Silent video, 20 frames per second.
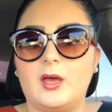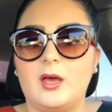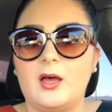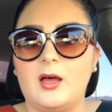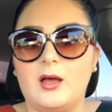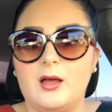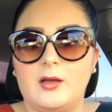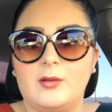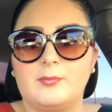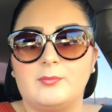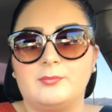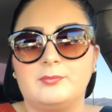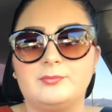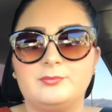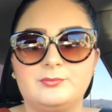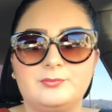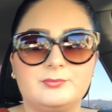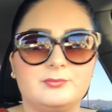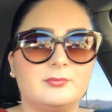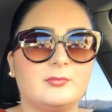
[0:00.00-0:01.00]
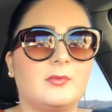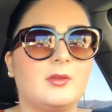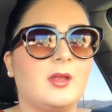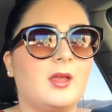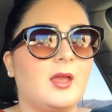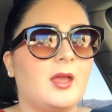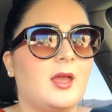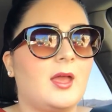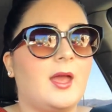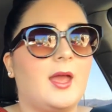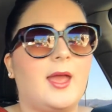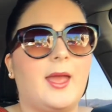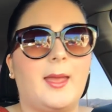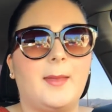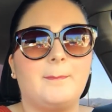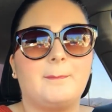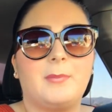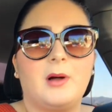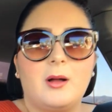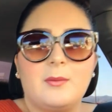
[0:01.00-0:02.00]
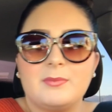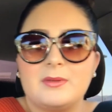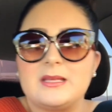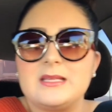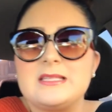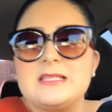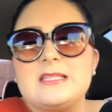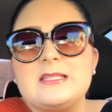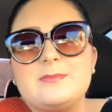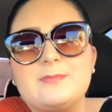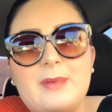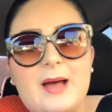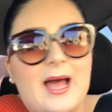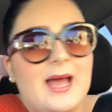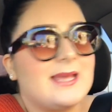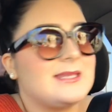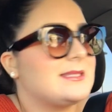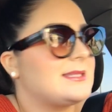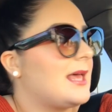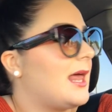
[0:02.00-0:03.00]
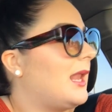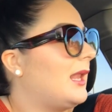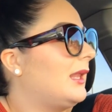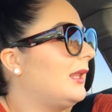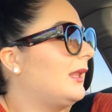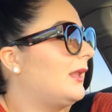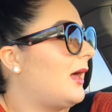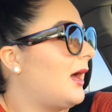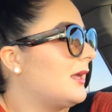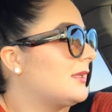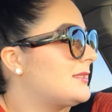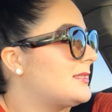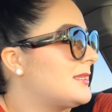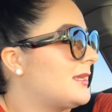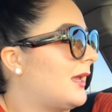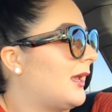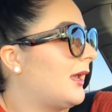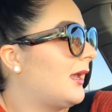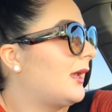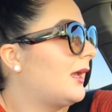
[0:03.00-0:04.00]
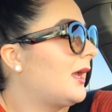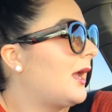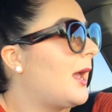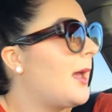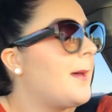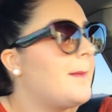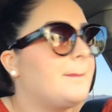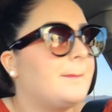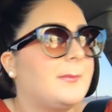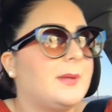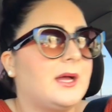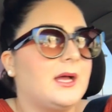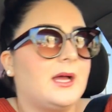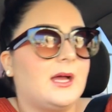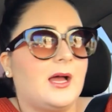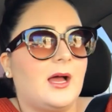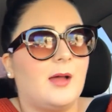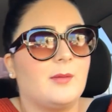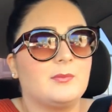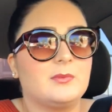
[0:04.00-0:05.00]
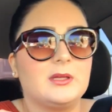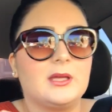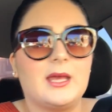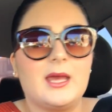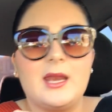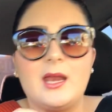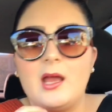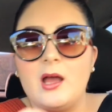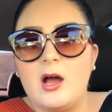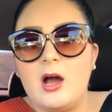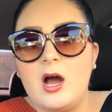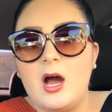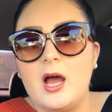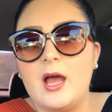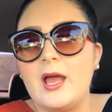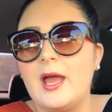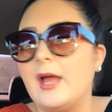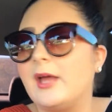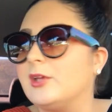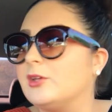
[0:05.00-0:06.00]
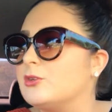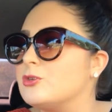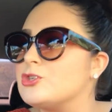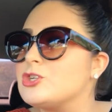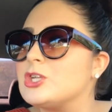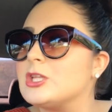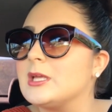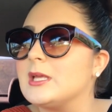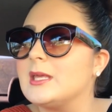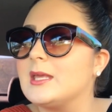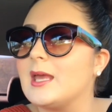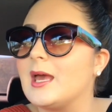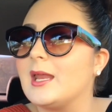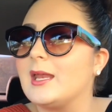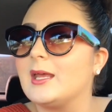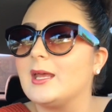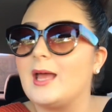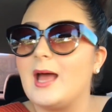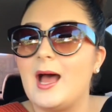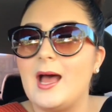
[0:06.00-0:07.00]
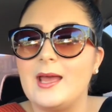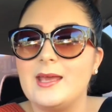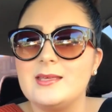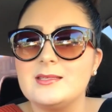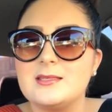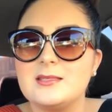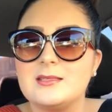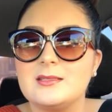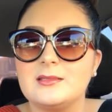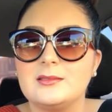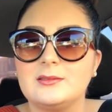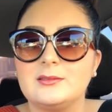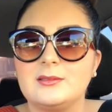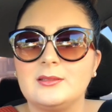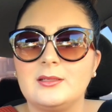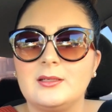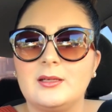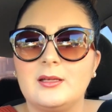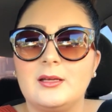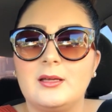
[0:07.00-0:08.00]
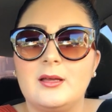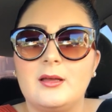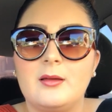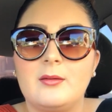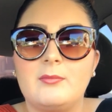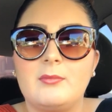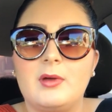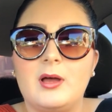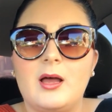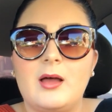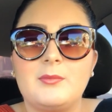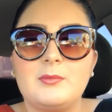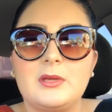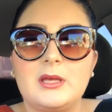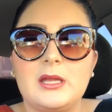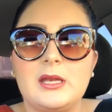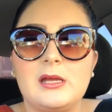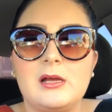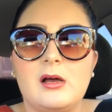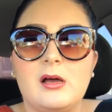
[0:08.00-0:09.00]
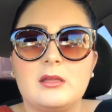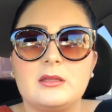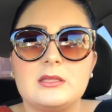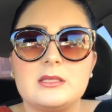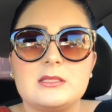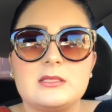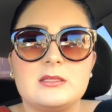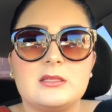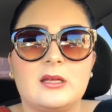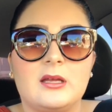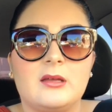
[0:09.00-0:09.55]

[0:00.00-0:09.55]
um, a pumpkin spice latte, but I'm gonna get it hot. I usually get it iced, but I'm gonna get it hot this